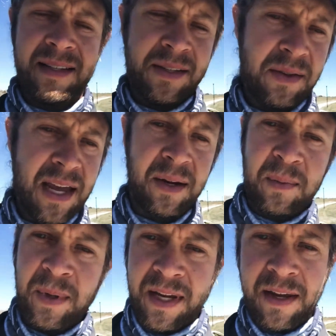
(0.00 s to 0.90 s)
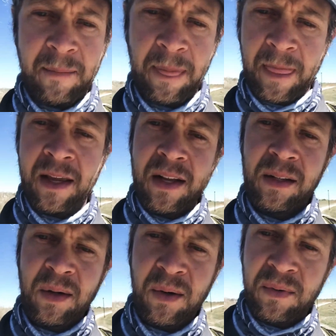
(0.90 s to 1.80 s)
So that could be
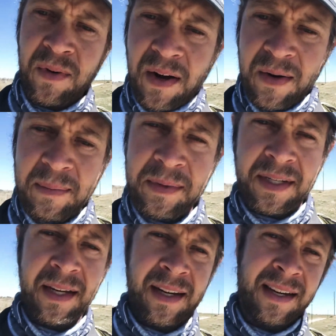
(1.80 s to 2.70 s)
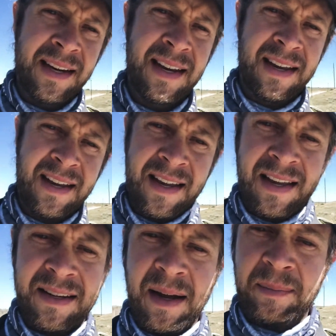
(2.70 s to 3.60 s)
local farms,
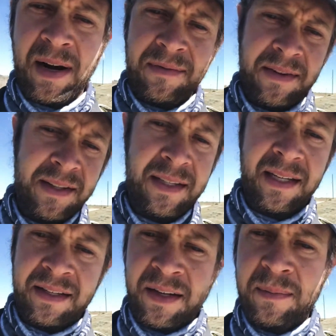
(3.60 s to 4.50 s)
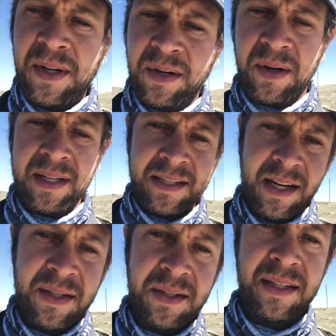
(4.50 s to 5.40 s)
nonprofits and community
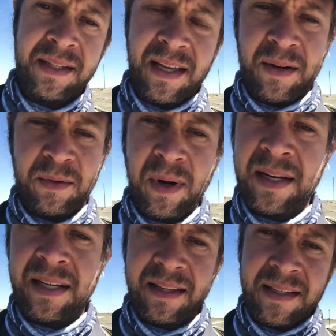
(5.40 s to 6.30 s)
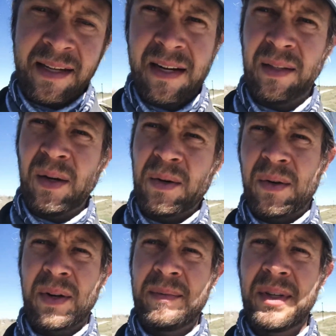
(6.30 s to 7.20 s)
organizations that are running these kind of local
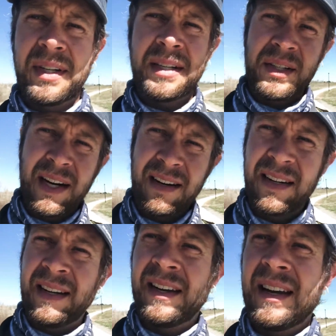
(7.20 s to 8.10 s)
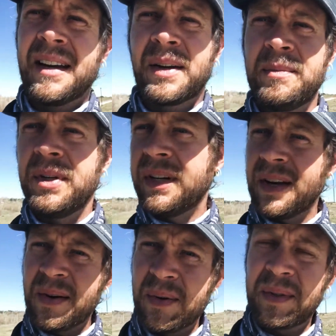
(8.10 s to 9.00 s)
community shared, community
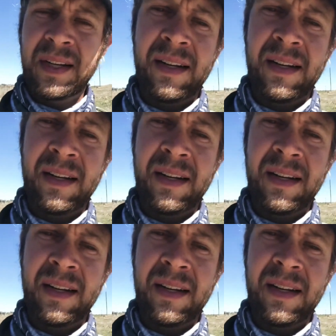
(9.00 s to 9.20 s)
owned